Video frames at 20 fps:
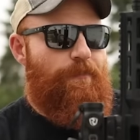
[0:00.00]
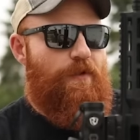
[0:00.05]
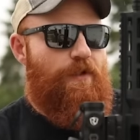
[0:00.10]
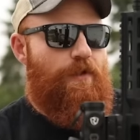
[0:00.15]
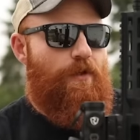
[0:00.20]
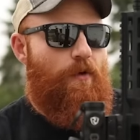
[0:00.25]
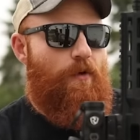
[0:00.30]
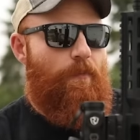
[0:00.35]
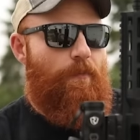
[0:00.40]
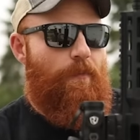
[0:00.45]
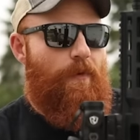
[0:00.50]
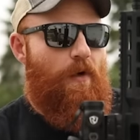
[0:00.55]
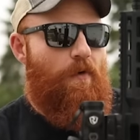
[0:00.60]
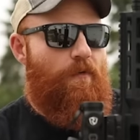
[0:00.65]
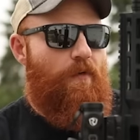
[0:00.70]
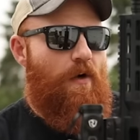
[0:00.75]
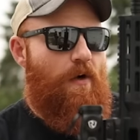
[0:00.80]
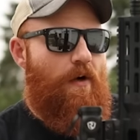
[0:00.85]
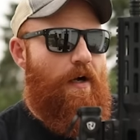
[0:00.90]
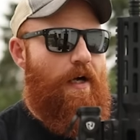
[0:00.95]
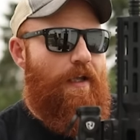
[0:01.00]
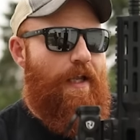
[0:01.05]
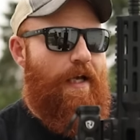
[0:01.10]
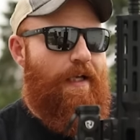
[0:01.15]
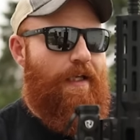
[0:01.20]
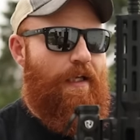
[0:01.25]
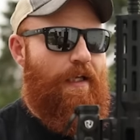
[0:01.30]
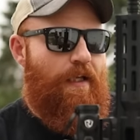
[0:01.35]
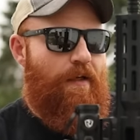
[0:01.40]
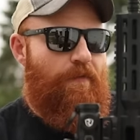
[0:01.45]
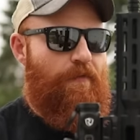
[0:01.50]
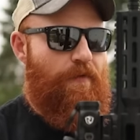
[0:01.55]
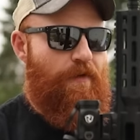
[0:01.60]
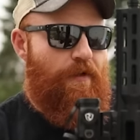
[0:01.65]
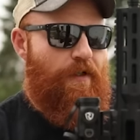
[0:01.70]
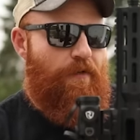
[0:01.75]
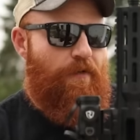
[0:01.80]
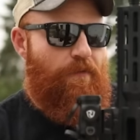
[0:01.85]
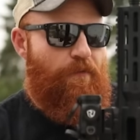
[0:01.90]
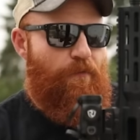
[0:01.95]
So overall, I like it. If you're
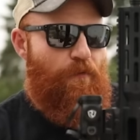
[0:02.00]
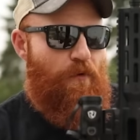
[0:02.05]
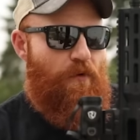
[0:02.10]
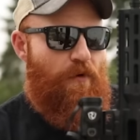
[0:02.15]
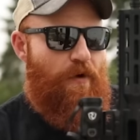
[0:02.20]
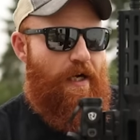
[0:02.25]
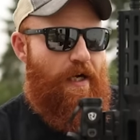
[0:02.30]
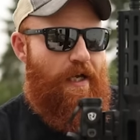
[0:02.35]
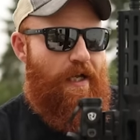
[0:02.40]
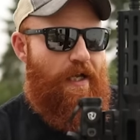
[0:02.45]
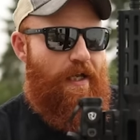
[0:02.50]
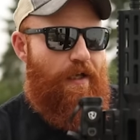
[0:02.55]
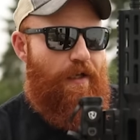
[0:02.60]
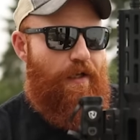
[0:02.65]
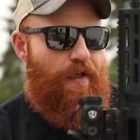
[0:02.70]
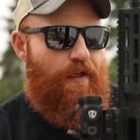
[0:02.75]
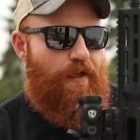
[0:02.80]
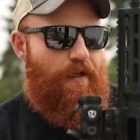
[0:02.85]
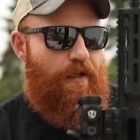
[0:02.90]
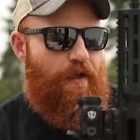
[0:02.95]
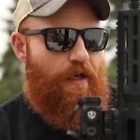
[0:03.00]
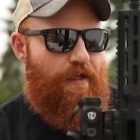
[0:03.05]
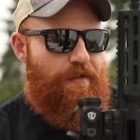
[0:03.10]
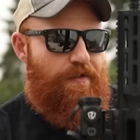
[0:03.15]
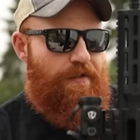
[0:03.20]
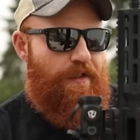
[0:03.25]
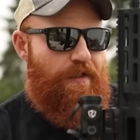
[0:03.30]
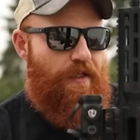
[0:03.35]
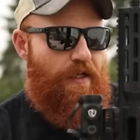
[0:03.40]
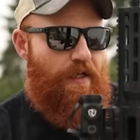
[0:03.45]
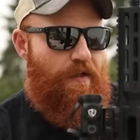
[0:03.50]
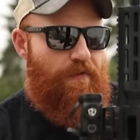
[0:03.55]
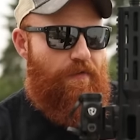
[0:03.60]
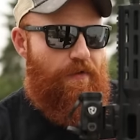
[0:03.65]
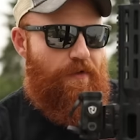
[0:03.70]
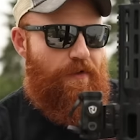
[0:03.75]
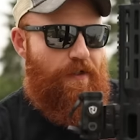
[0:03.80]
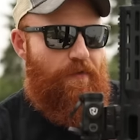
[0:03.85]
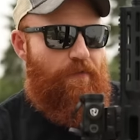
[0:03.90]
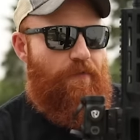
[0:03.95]
looking for a hunting gun, if
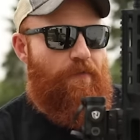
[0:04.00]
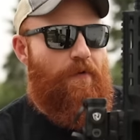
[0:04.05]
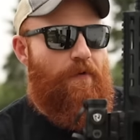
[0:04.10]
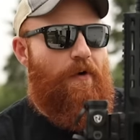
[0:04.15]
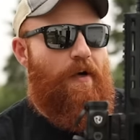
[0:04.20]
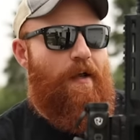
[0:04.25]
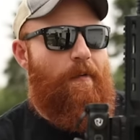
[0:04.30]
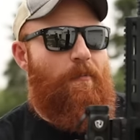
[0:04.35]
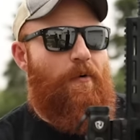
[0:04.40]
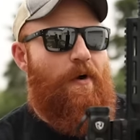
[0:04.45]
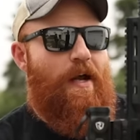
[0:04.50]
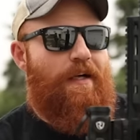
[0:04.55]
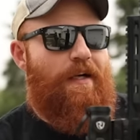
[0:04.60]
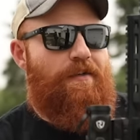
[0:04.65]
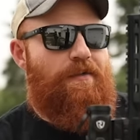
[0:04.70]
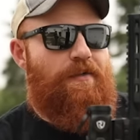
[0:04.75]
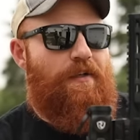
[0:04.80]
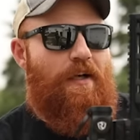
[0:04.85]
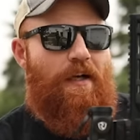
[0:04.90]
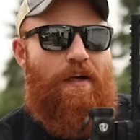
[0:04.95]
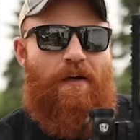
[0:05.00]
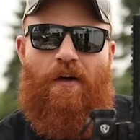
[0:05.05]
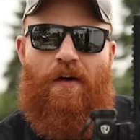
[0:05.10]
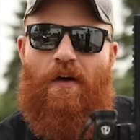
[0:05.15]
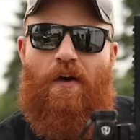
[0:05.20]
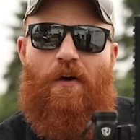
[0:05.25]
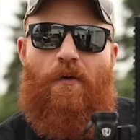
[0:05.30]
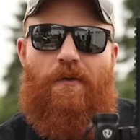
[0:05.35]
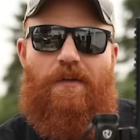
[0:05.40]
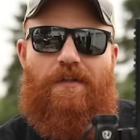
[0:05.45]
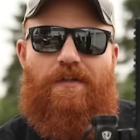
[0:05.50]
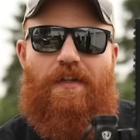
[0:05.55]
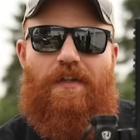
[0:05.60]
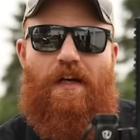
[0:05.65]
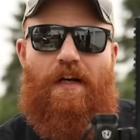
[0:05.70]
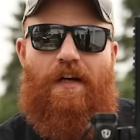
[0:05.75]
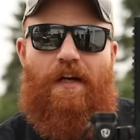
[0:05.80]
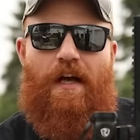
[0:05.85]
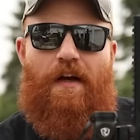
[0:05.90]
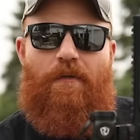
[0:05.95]
you're looking for a practice gun, or just a
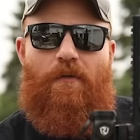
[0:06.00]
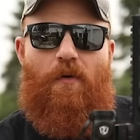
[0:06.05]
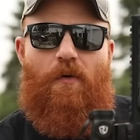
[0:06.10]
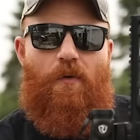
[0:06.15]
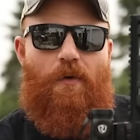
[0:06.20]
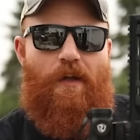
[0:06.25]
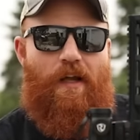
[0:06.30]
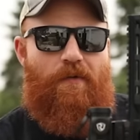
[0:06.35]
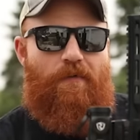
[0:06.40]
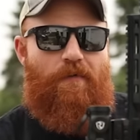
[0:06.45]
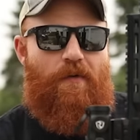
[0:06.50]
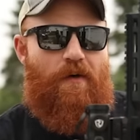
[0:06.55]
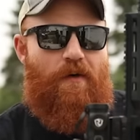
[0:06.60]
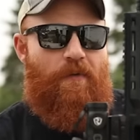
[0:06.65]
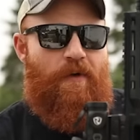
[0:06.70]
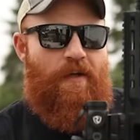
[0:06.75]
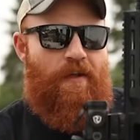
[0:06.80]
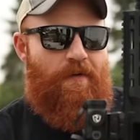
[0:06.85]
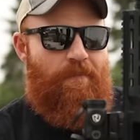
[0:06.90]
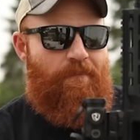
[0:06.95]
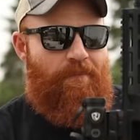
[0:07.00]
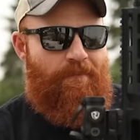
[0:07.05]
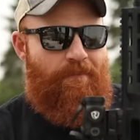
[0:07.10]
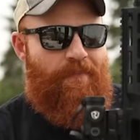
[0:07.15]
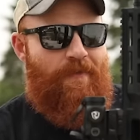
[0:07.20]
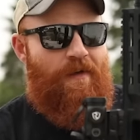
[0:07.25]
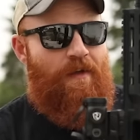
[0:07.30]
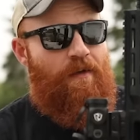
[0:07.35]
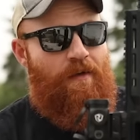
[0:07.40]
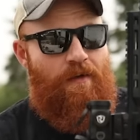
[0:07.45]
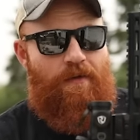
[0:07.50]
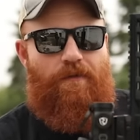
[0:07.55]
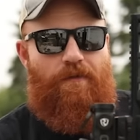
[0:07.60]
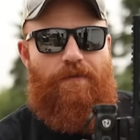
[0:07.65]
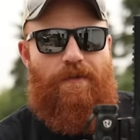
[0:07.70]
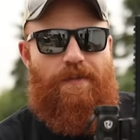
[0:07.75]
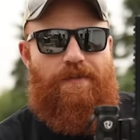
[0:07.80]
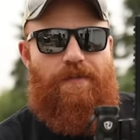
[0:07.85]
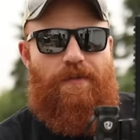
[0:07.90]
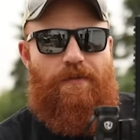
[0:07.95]
gun to have a whole lot of fun with,
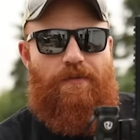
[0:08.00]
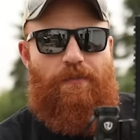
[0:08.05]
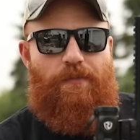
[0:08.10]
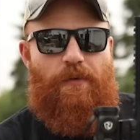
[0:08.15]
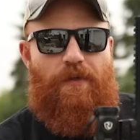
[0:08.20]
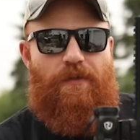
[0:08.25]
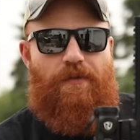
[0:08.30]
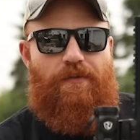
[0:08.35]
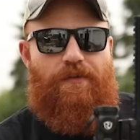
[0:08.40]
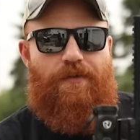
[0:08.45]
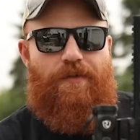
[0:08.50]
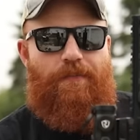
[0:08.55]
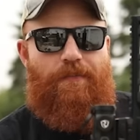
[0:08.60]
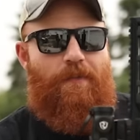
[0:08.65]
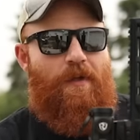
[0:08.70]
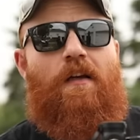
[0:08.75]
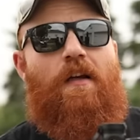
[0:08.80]
fits those bills.